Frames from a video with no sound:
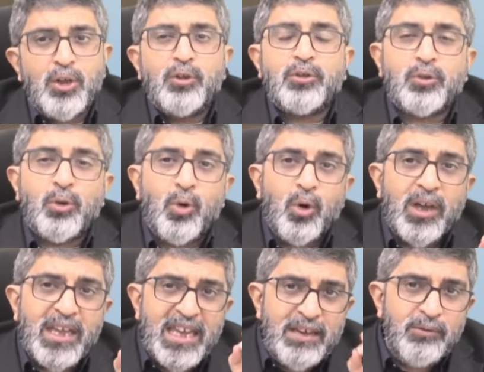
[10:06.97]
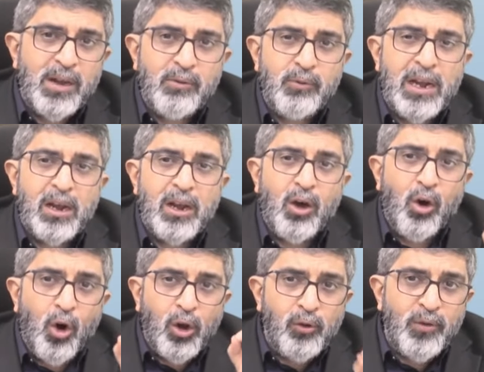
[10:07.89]
So E1 will
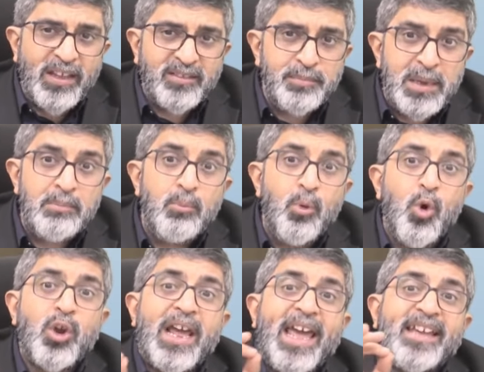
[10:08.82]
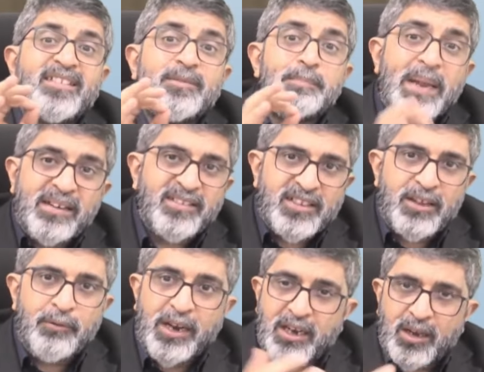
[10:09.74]
always be more
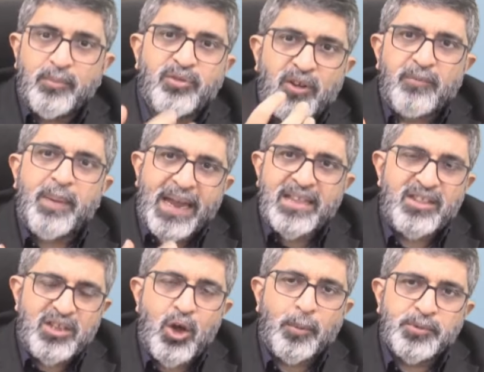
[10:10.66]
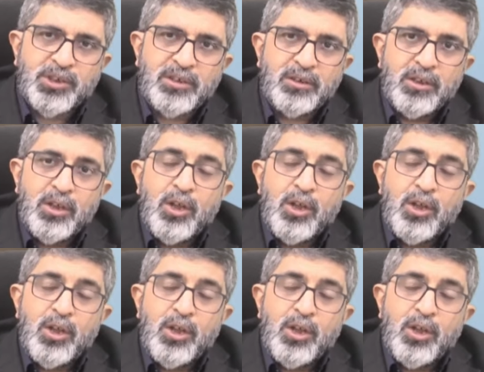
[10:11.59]
expensive in terms of buying the option.